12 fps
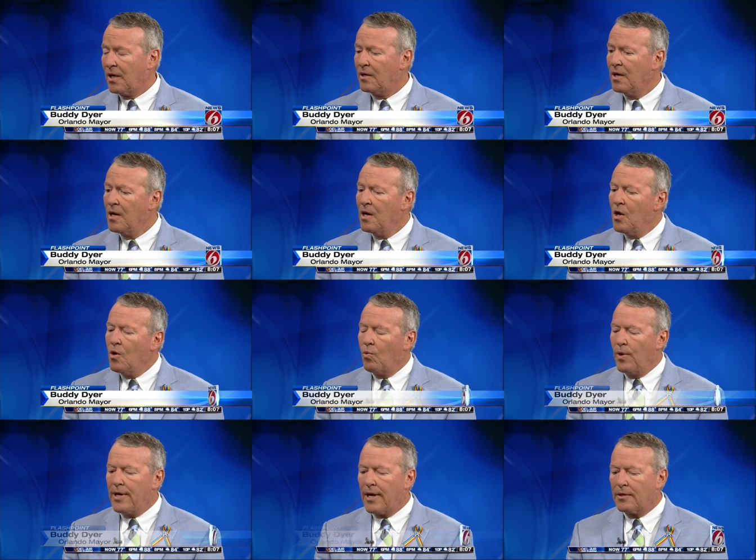Yes,
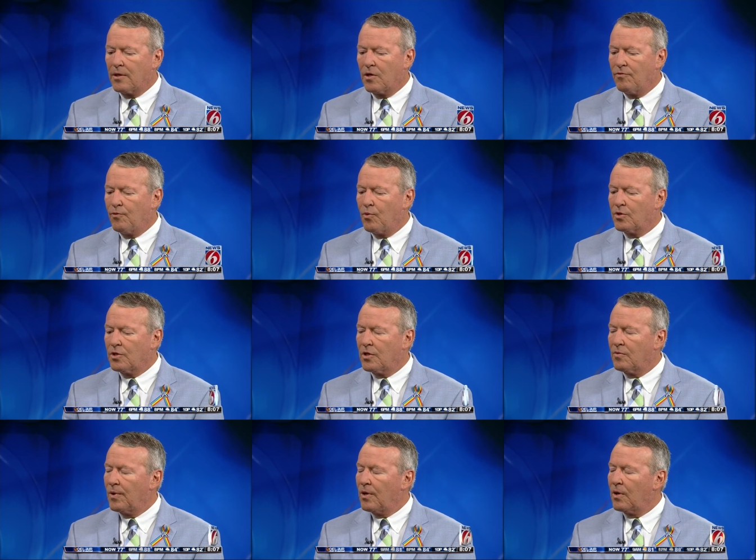we had the good fortune
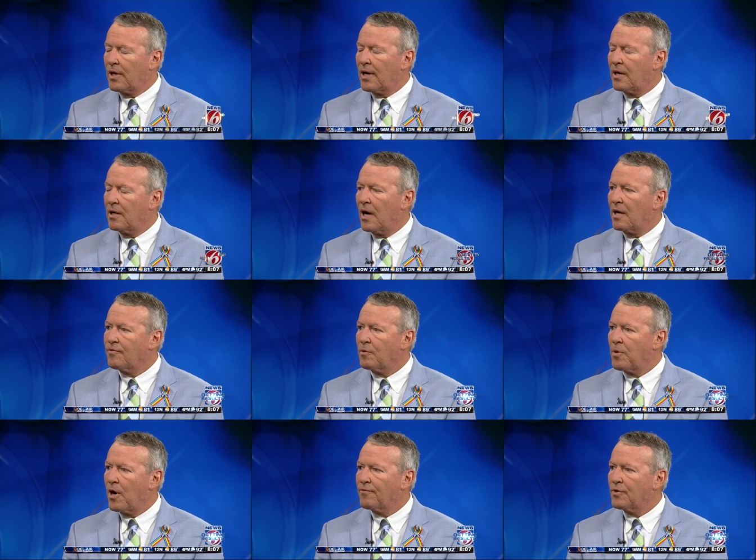that we already had a
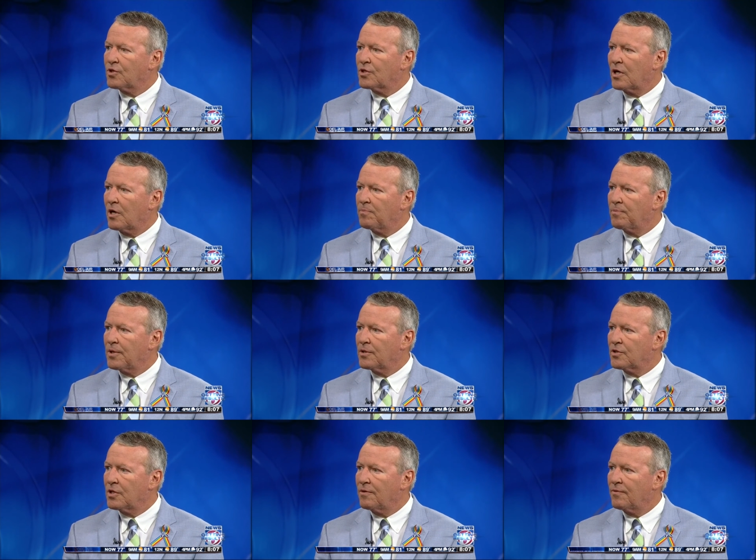not-for-profit set up in
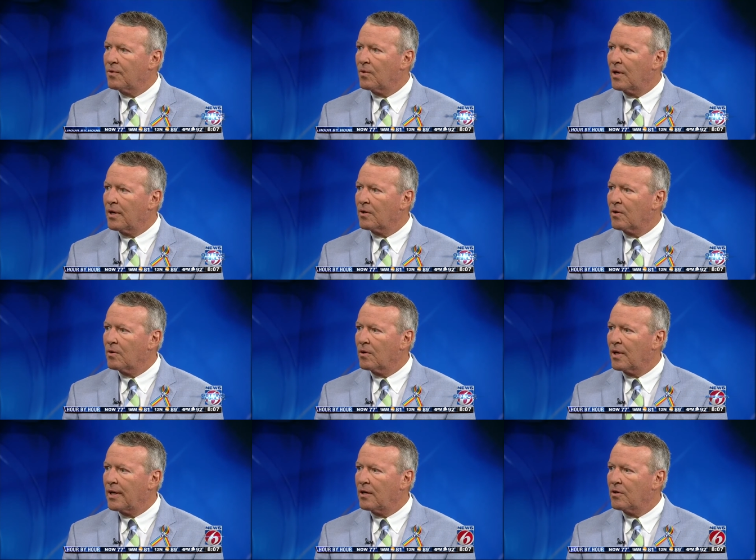the city of
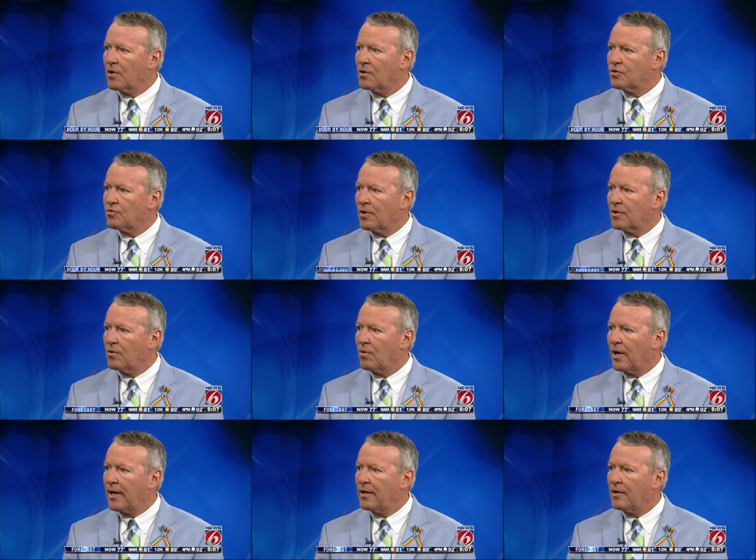Orlando called Strengthen
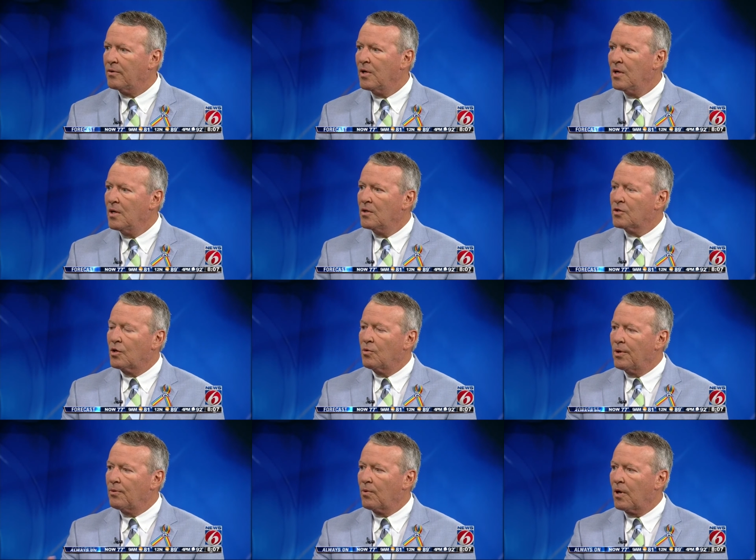Orlando. Mm -hmm. So
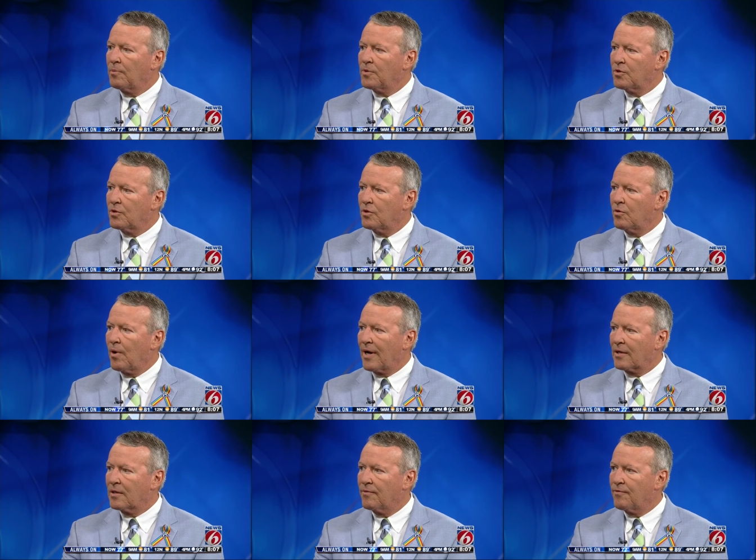we were able to
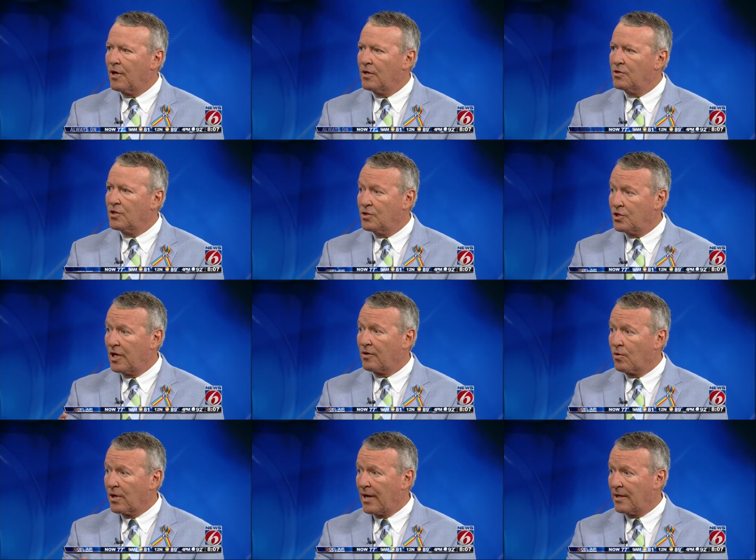direct the funds and
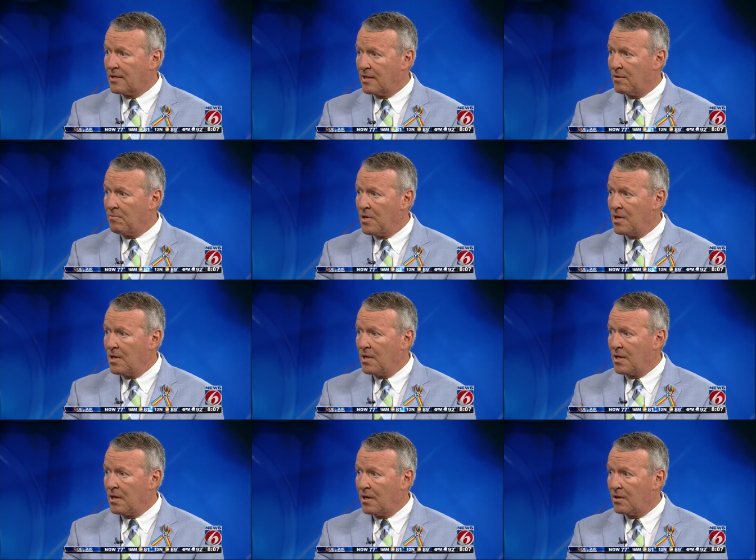segregate them
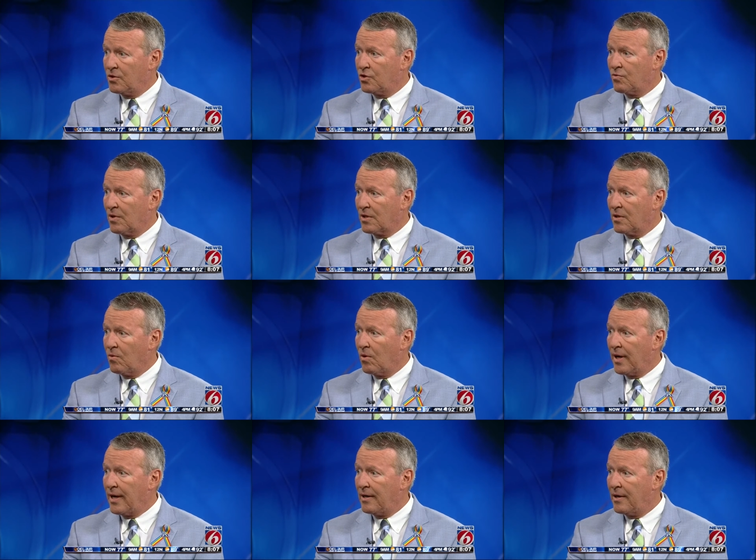in Strengthen
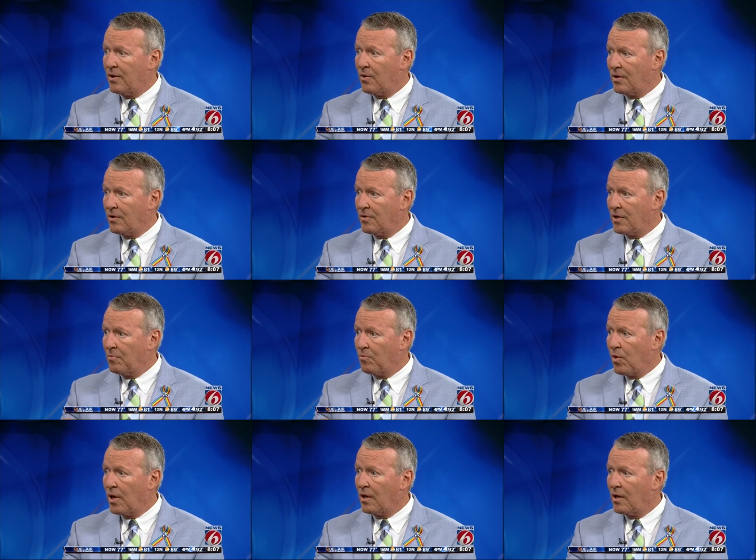Orlando under the
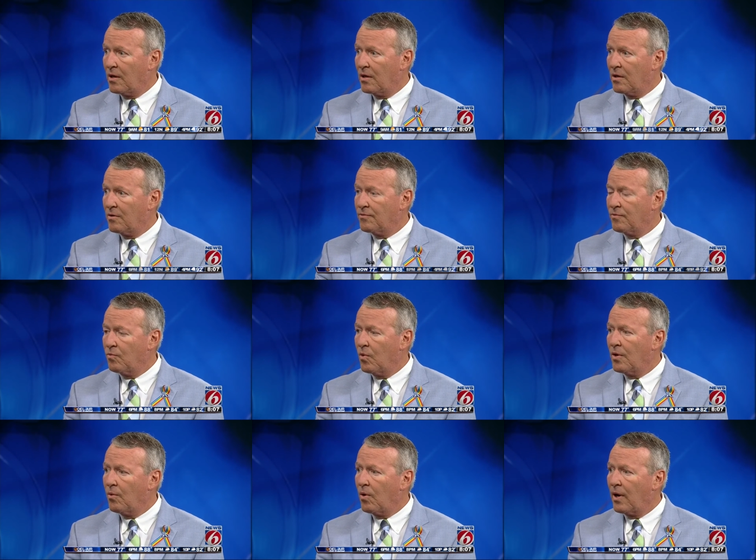umbrella of
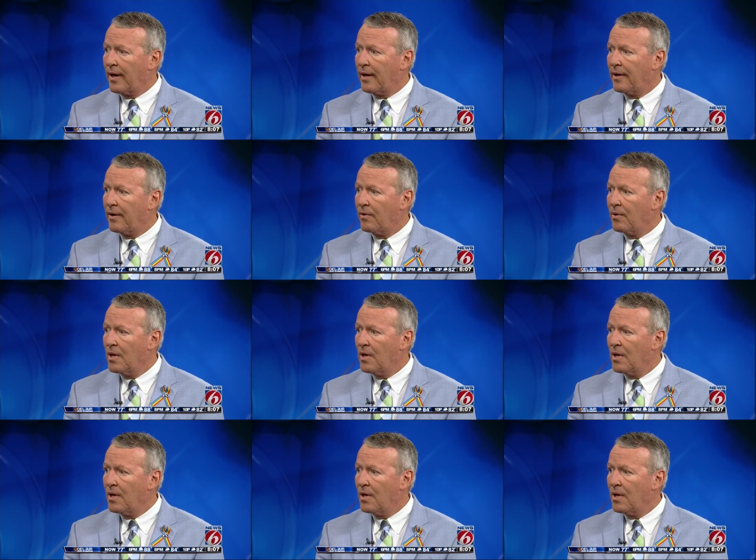One Orlando.